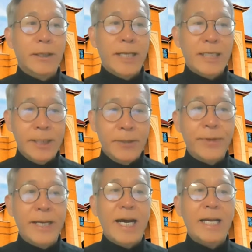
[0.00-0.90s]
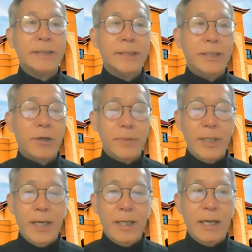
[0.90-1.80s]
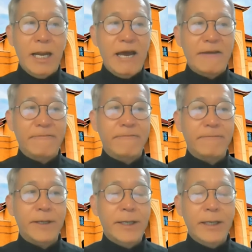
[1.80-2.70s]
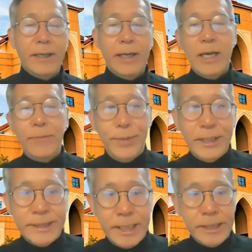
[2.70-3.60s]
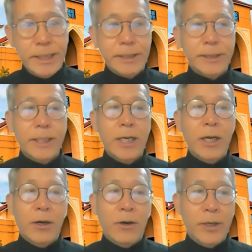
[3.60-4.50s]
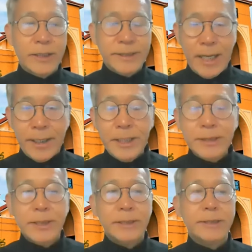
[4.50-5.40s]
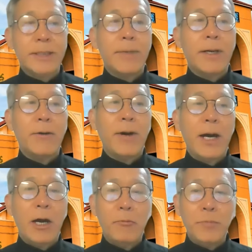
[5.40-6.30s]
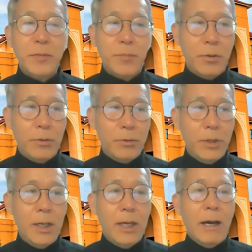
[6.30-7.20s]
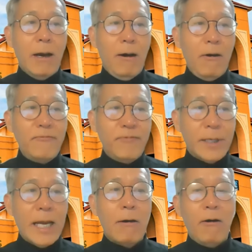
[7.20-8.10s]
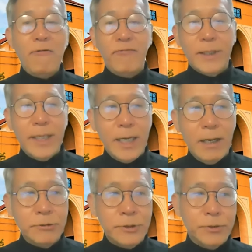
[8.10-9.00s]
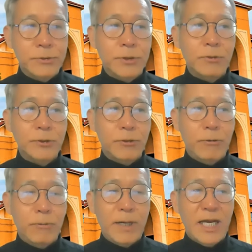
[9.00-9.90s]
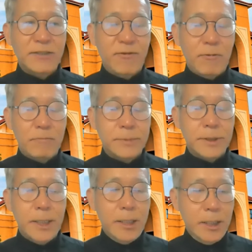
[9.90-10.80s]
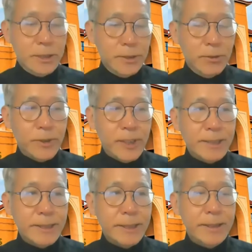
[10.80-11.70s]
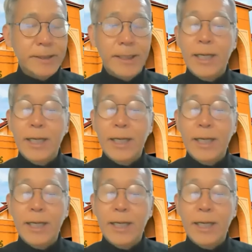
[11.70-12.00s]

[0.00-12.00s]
that's a reality of daily life. Like I presented all the statistics about how often they go to social platform. So you can see,